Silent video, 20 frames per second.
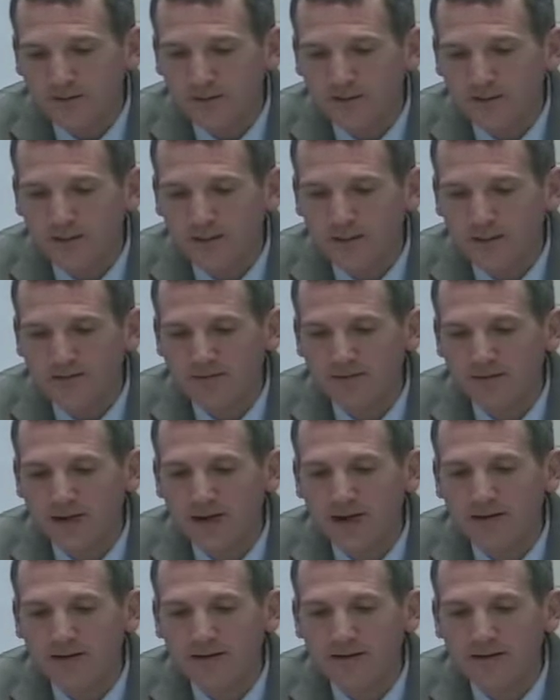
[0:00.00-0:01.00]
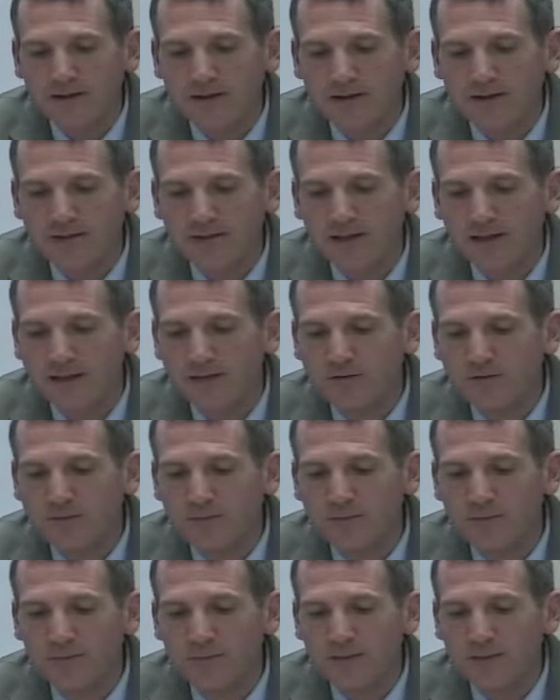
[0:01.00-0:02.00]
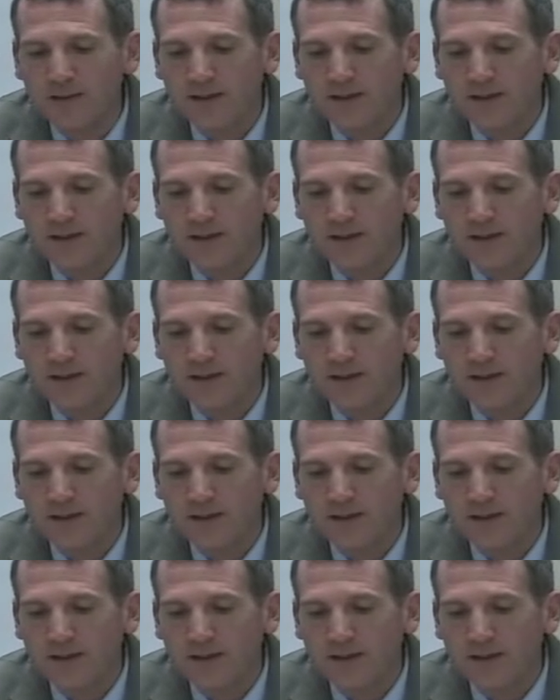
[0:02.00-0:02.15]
that's not our classroom,